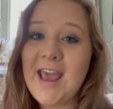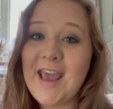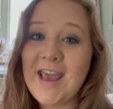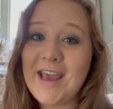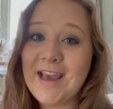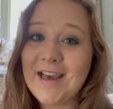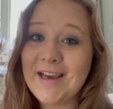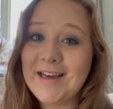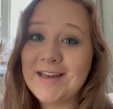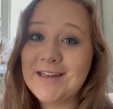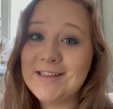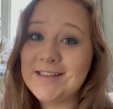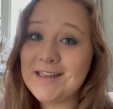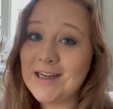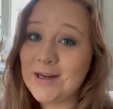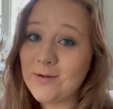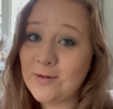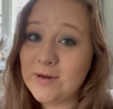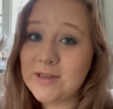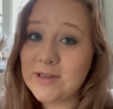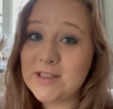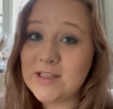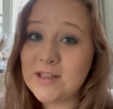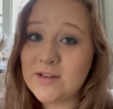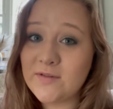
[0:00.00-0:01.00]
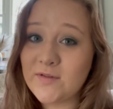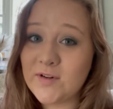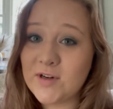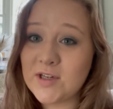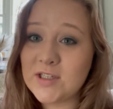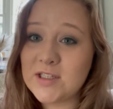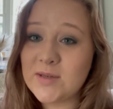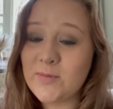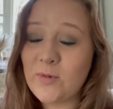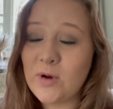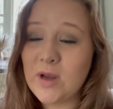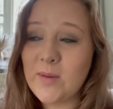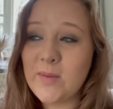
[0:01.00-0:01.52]
And I went to the first
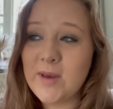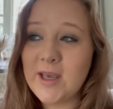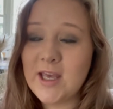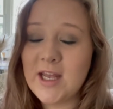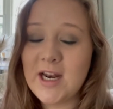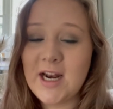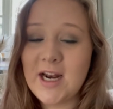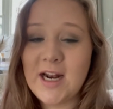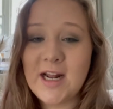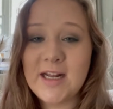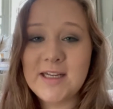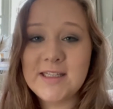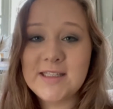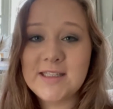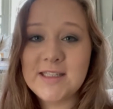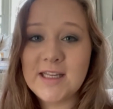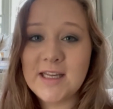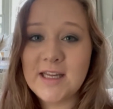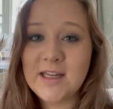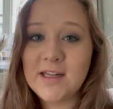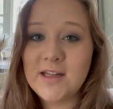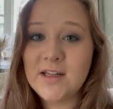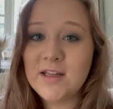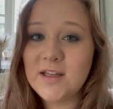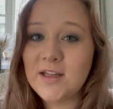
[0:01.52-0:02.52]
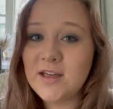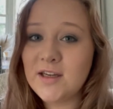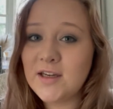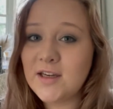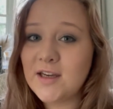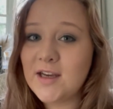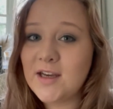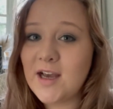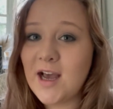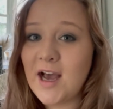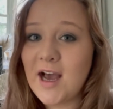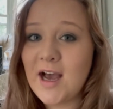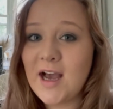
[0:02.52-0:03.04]
appointment and I said,
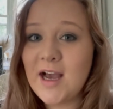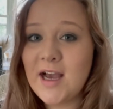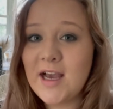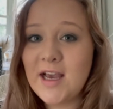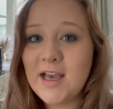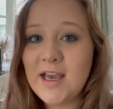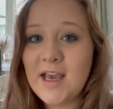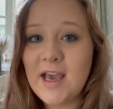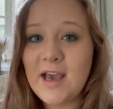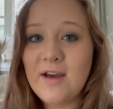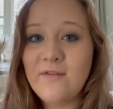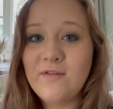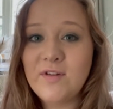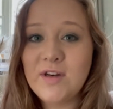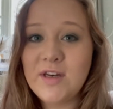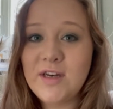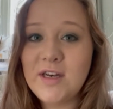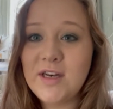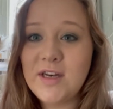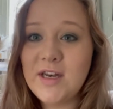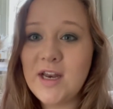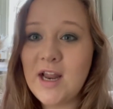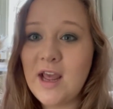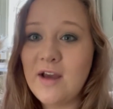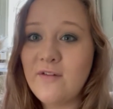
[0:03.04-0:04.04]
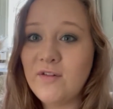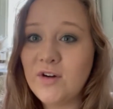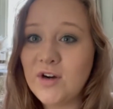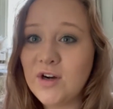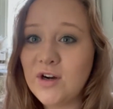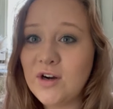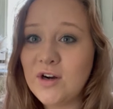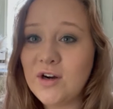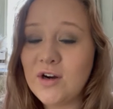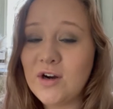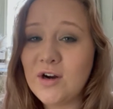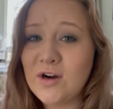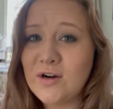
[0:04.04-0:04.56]
look, I have
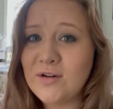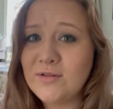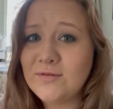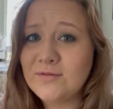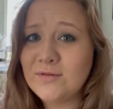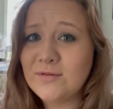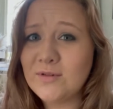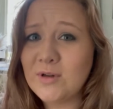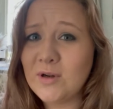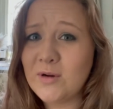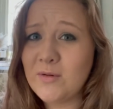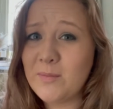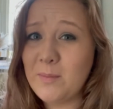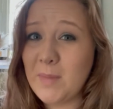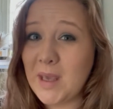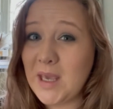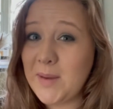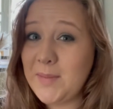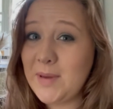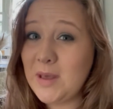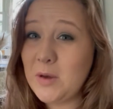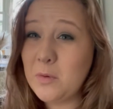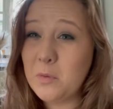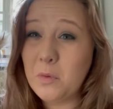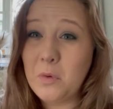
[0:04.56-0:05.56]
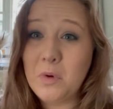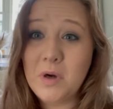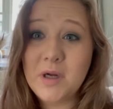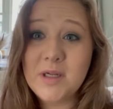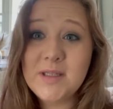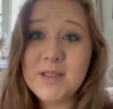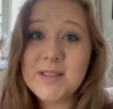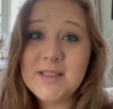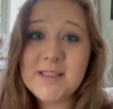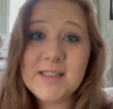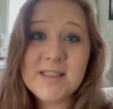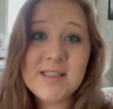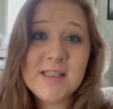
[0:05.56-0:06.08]
never, or maybe
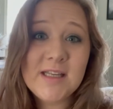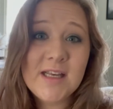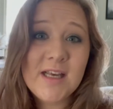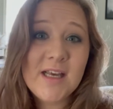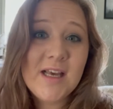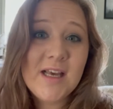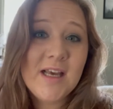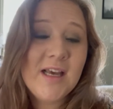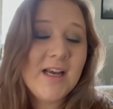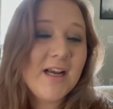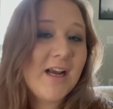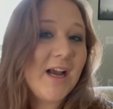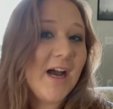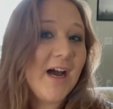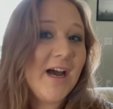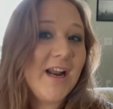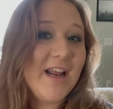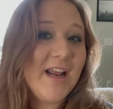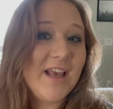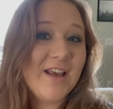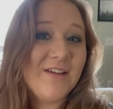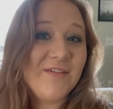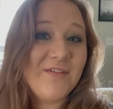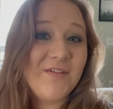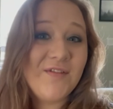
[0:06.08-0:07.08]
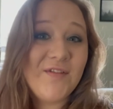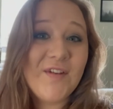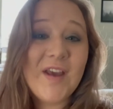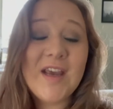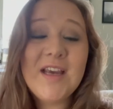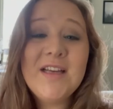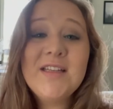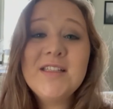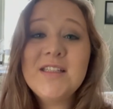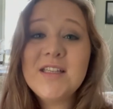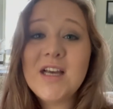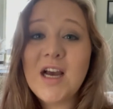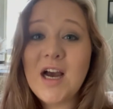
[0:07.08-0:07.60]
once, got a
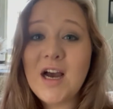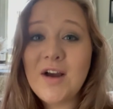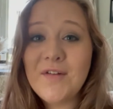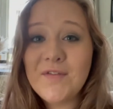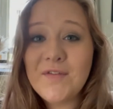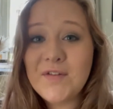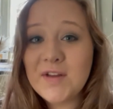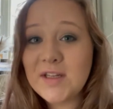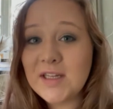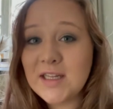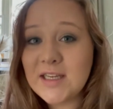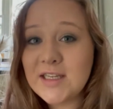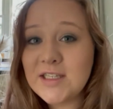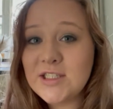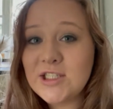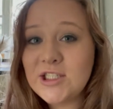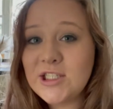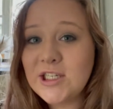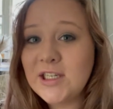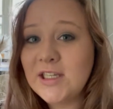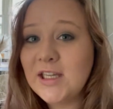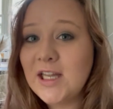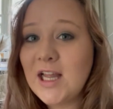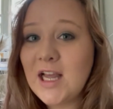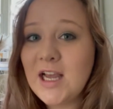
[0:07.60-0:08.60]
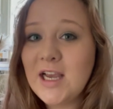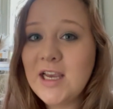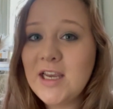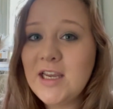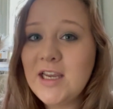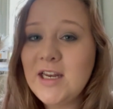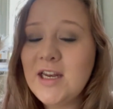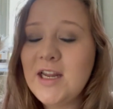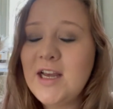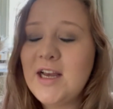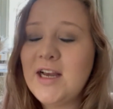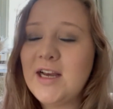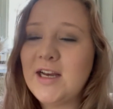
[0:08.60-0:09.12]
faint ovulation
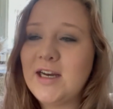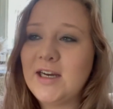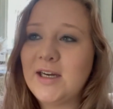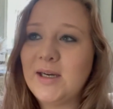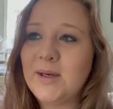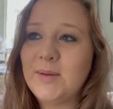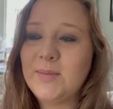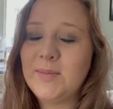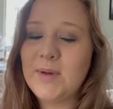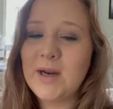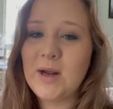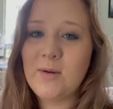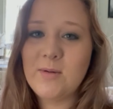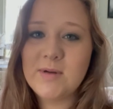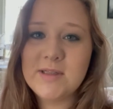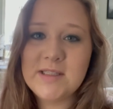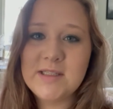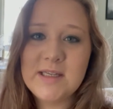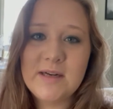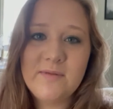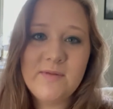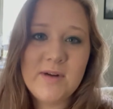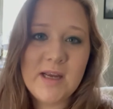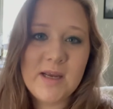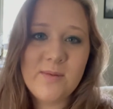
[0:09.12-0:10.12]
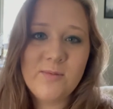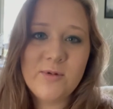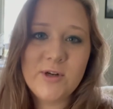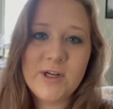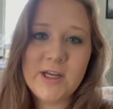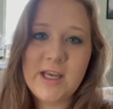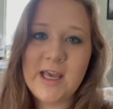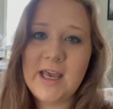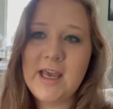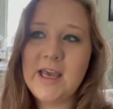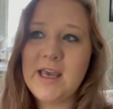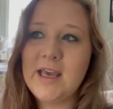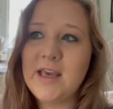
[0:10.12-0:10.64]
line, but I was never able to
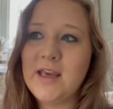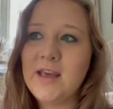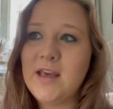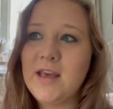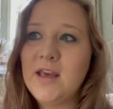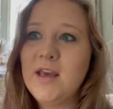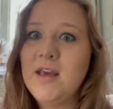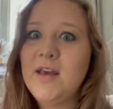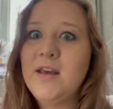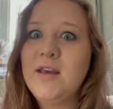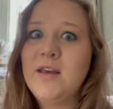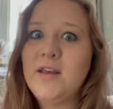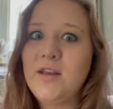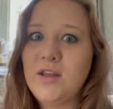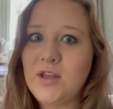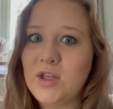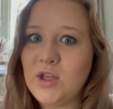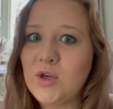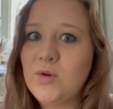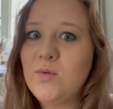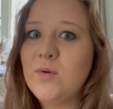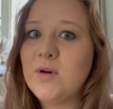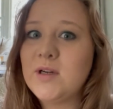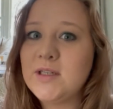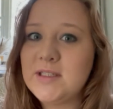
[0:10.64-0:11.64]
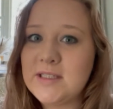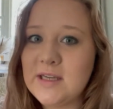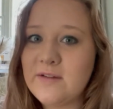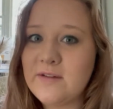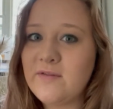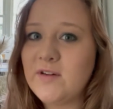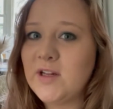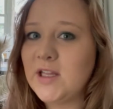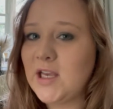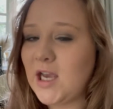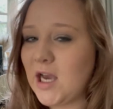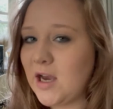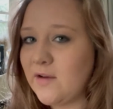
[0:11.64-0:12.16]
get a "you are
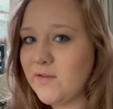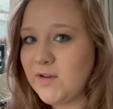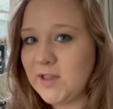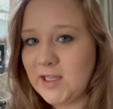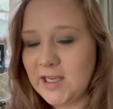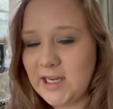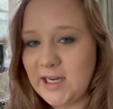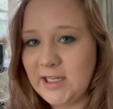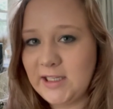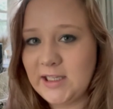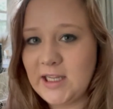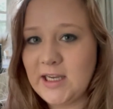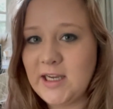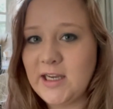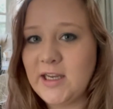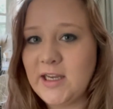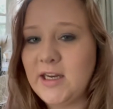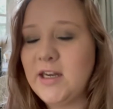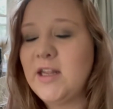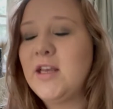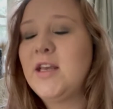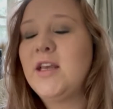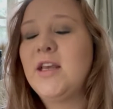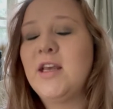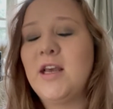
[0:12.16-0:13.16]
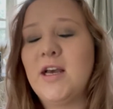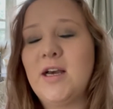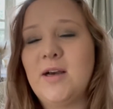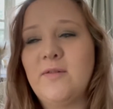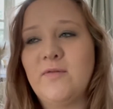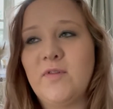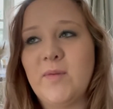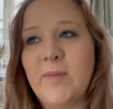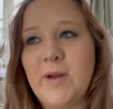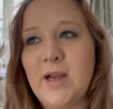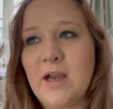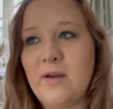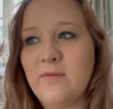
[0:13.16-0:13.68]
definitely ovulating" line
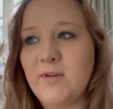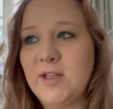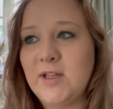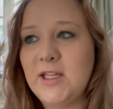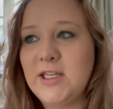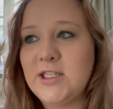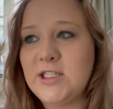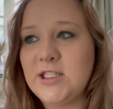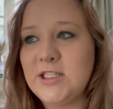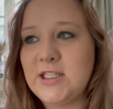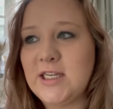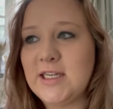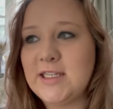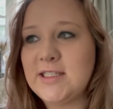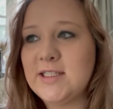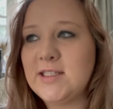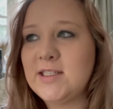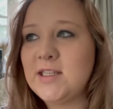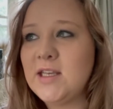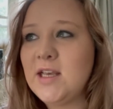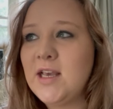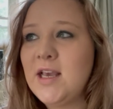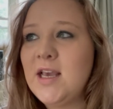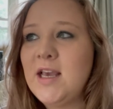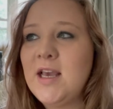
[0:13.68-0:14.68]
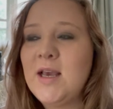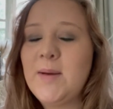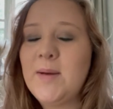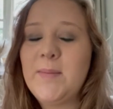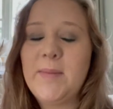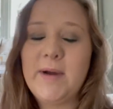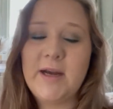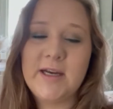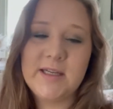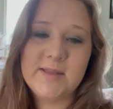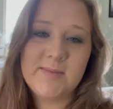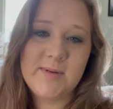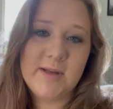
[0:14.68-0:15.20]
for my ovulation tests. My
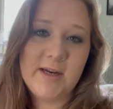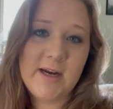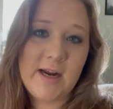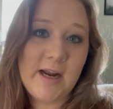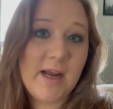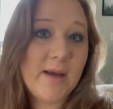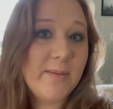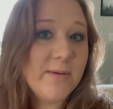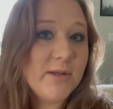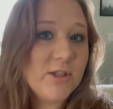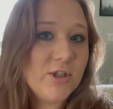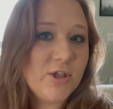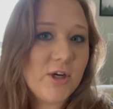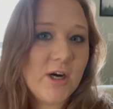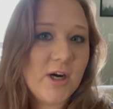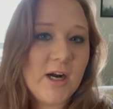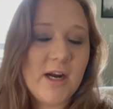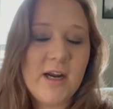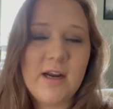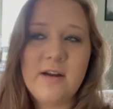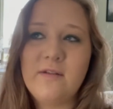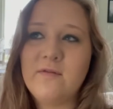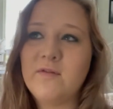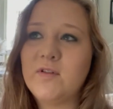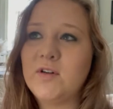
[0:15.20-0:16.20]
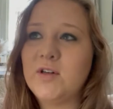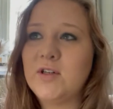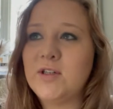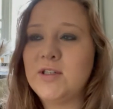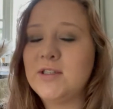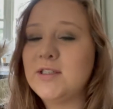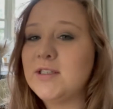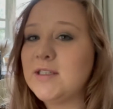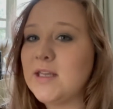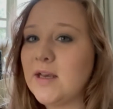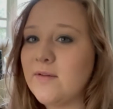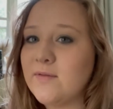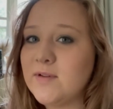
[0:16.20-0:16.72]
husband and I have been trying for
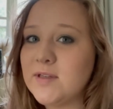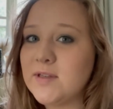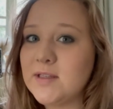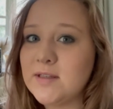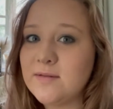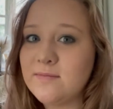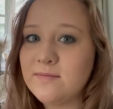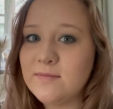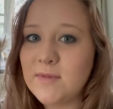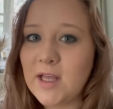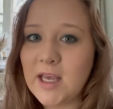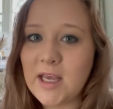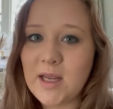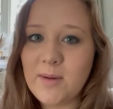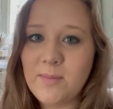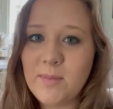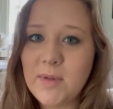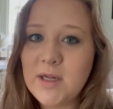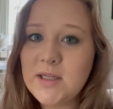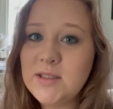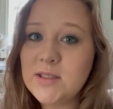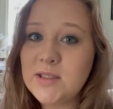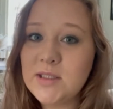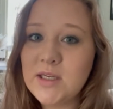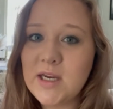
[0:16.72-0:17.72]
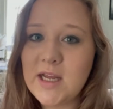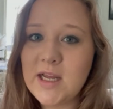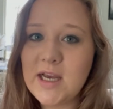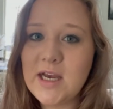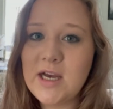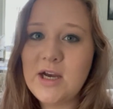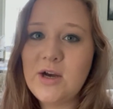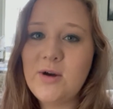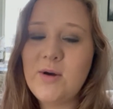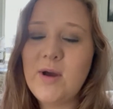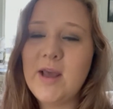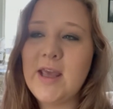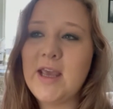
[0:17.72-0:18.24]
7, 8 months
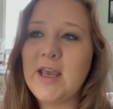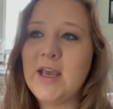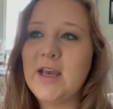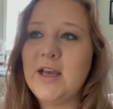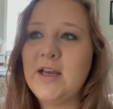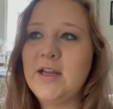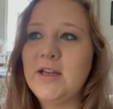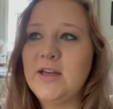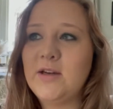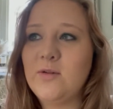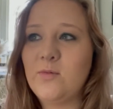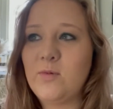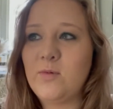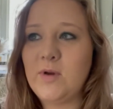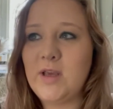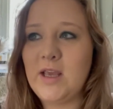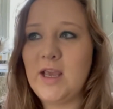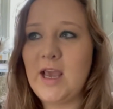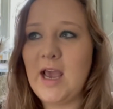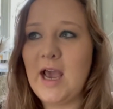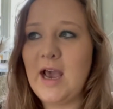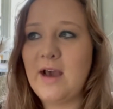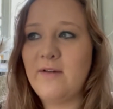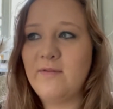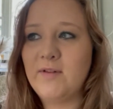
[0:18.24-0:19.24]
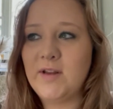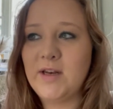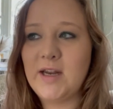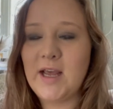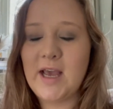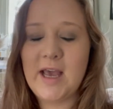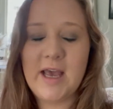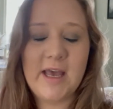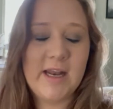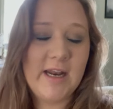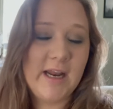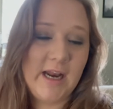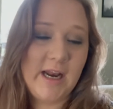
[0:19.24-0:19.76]
now, and we haven't
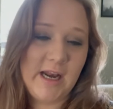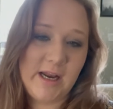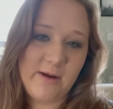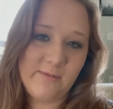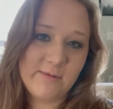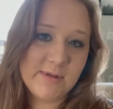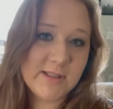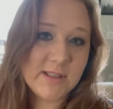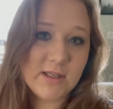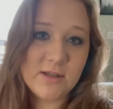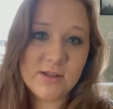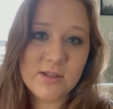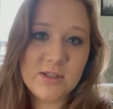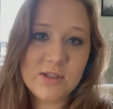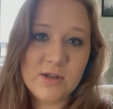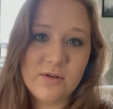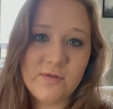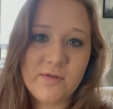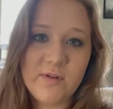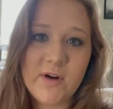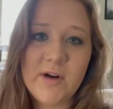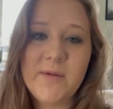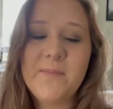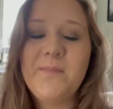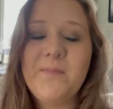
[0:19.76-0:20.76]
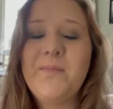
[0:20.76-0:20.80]
had any results so far.